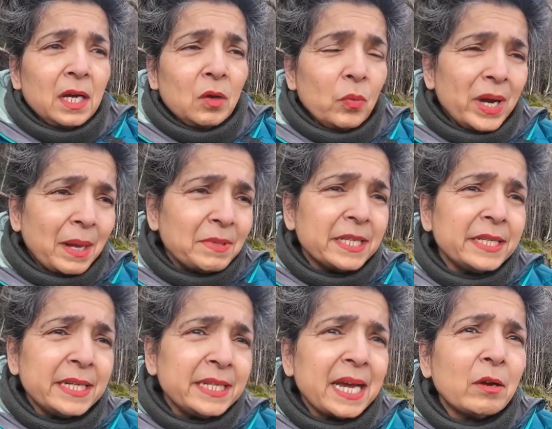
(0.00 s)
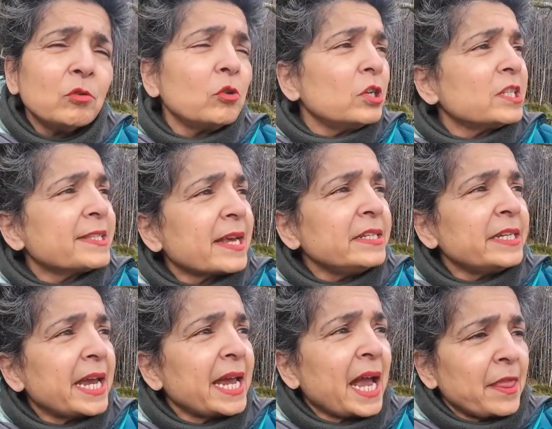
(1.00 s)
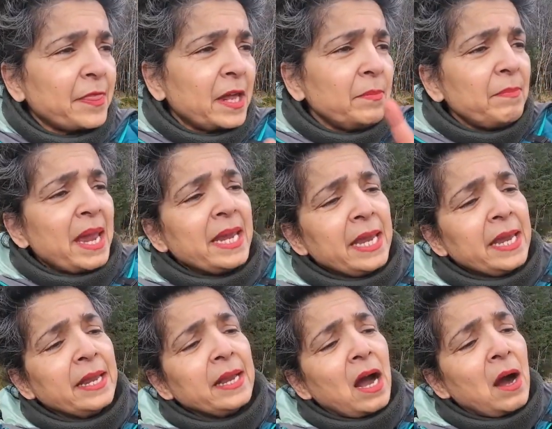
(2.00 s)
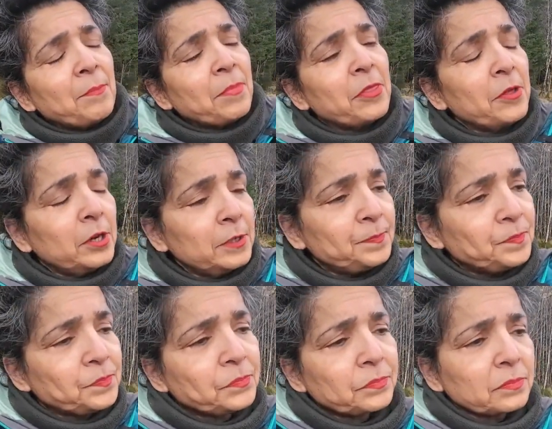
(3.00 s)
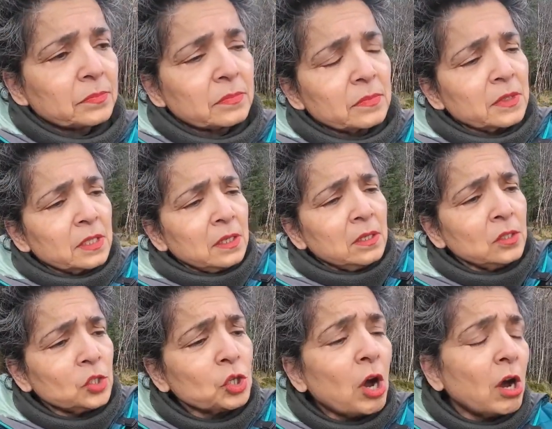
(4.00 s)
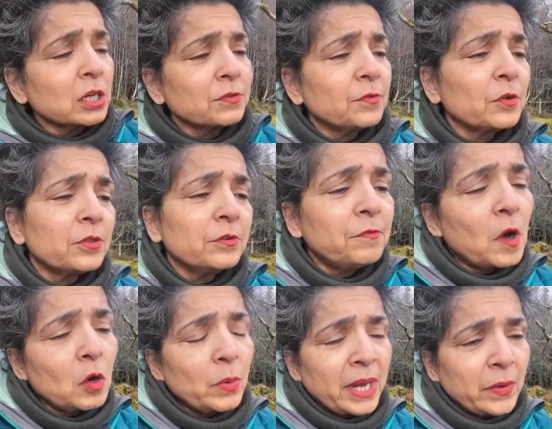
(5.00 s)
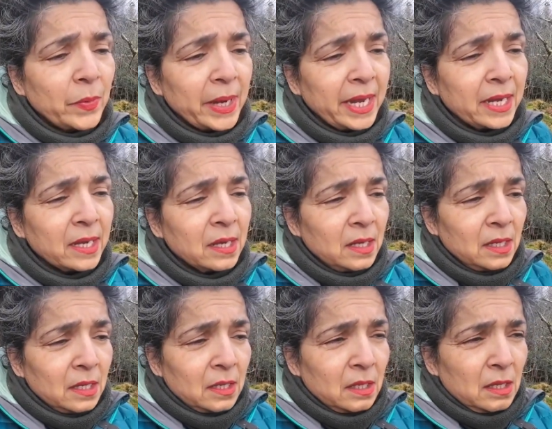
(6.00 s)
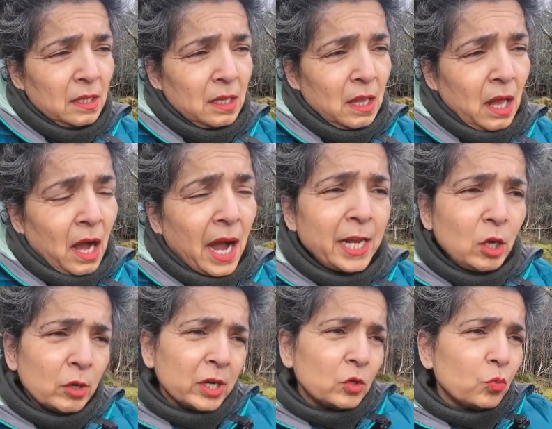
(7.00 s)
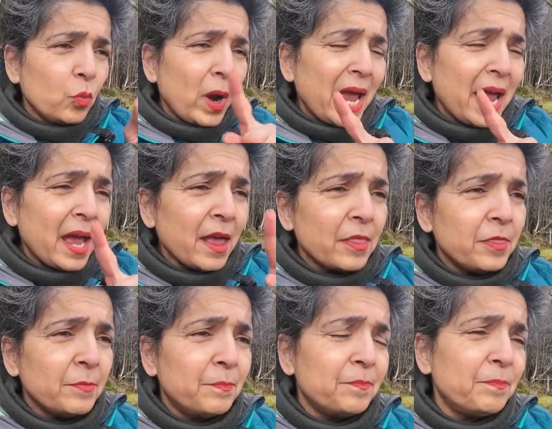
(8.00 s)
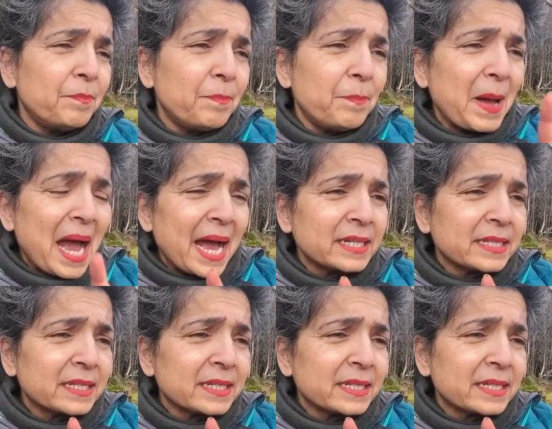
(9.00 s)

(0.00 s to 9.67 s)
When I'm sitting down on a Sunday and then making up the chart for the following week, I look at where bad